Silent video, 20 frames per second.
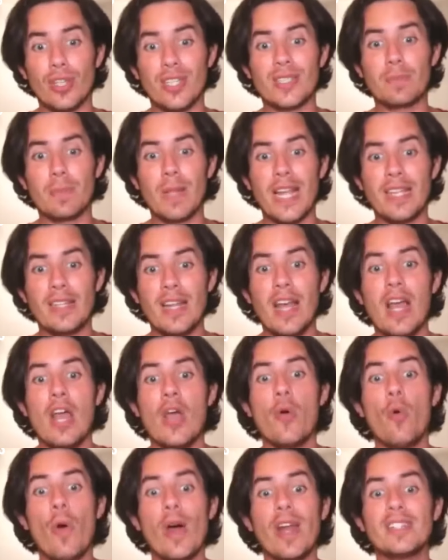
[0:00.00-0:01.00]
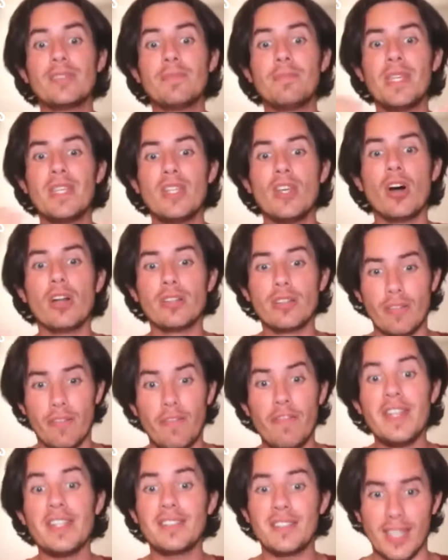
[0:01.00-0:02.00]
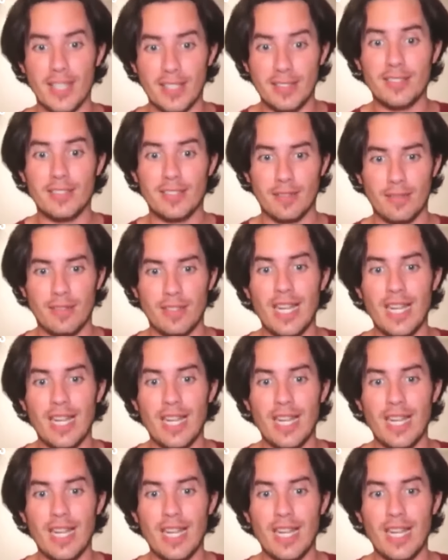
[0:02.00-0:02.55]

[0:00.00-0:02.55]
to explain what is beyond physics.